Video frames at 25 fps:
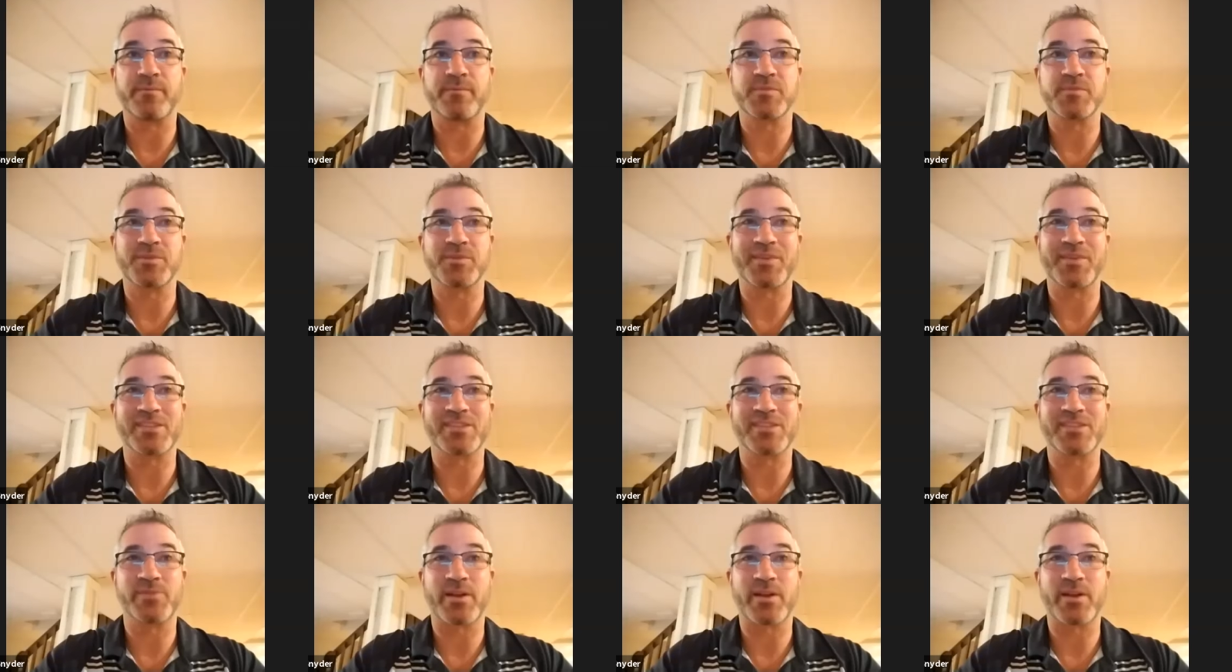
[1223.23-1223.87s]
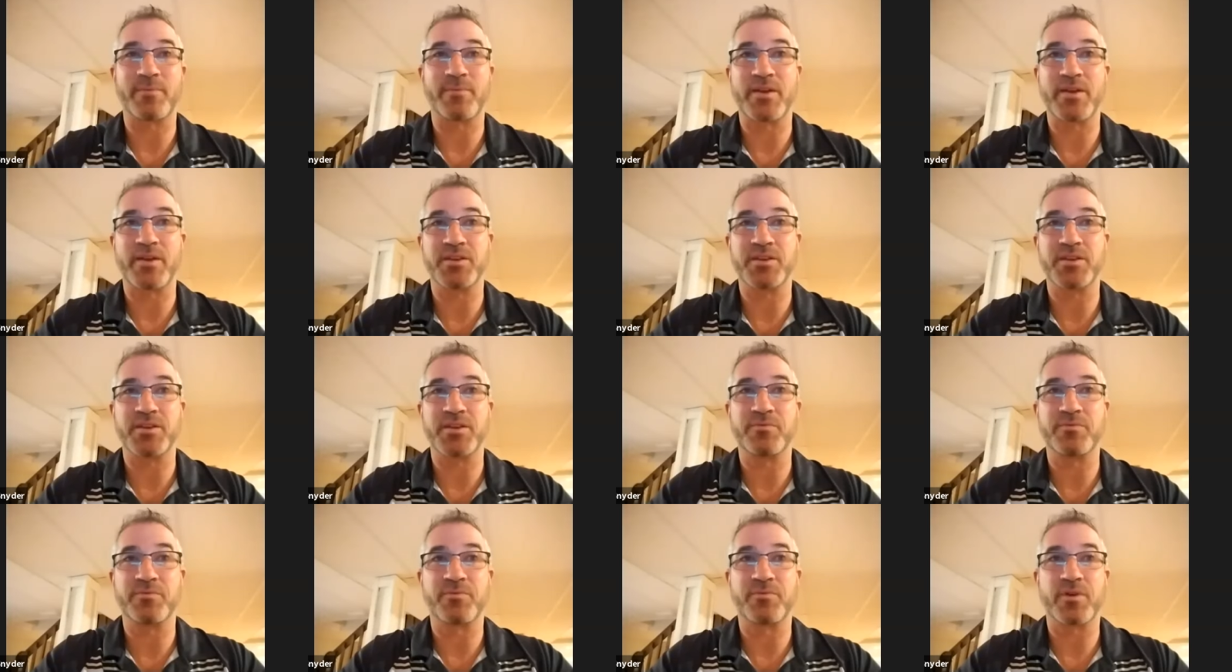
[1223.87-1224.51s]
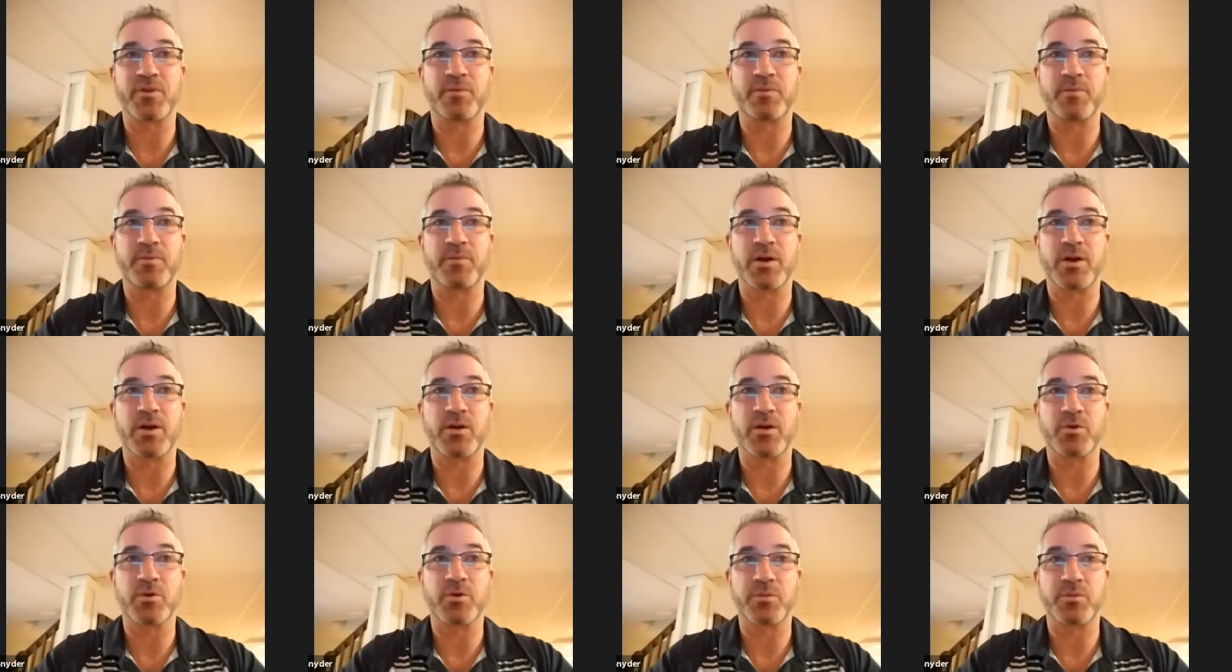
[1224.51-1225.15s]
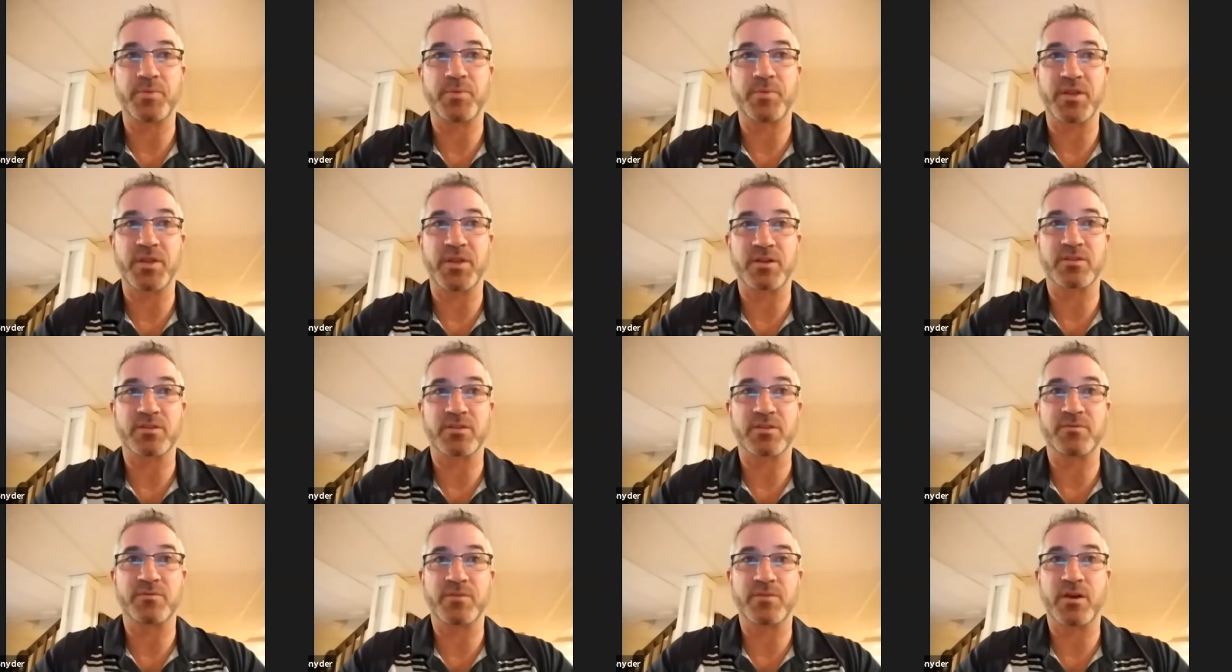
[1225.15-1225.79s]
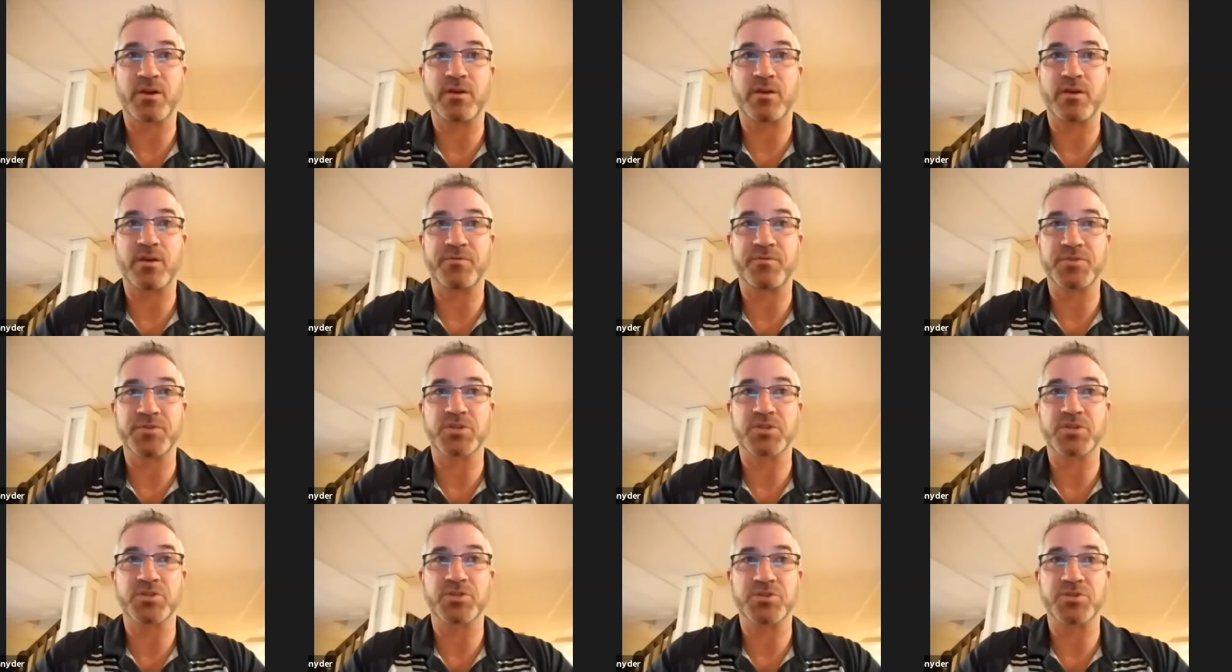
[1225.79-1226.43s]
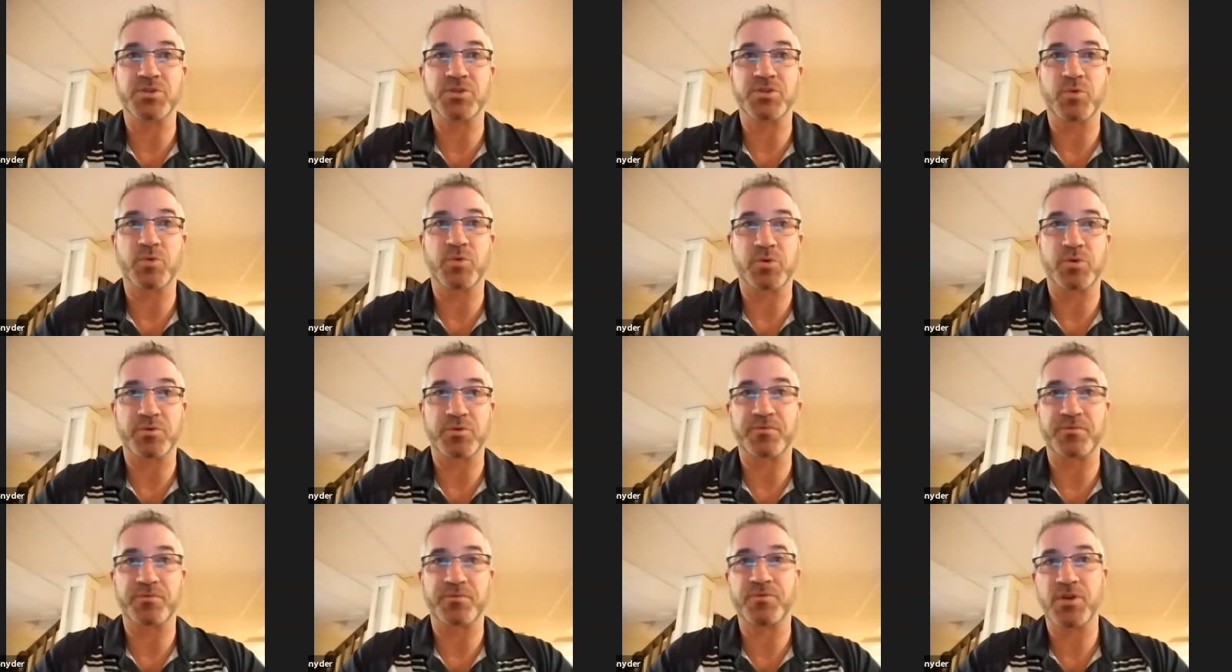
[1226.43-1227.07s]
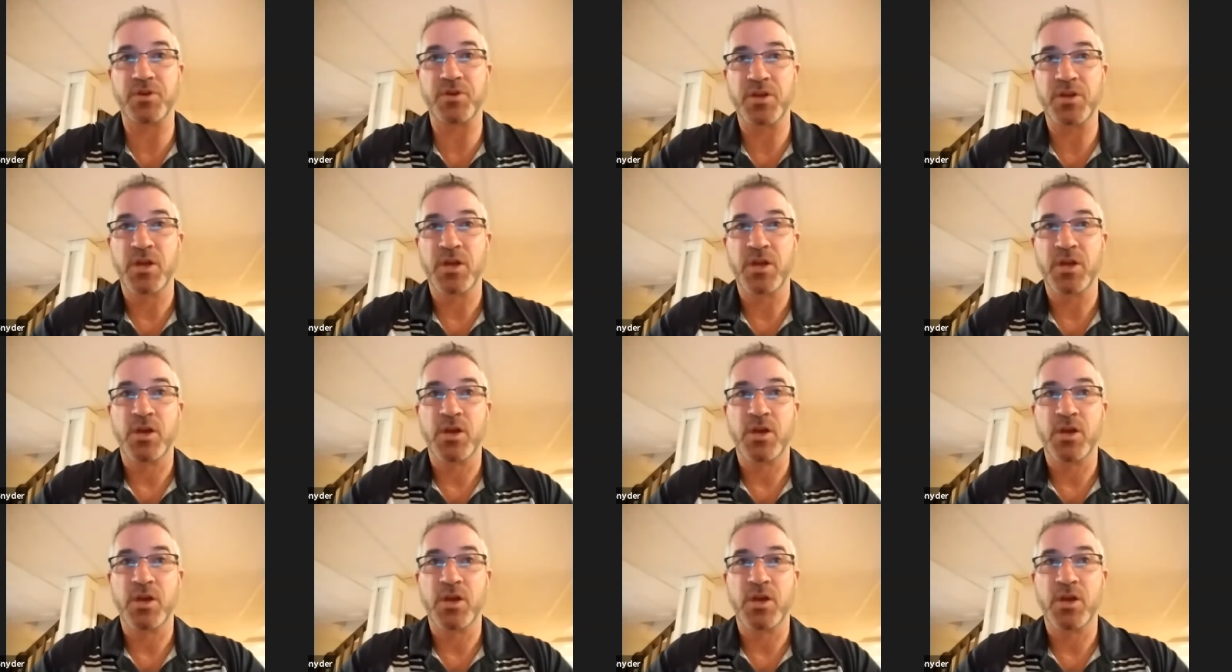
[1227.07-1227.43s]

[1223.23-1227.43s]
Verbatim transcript: something that's recommended from uh, orthopedic uh, physicians that work with the foot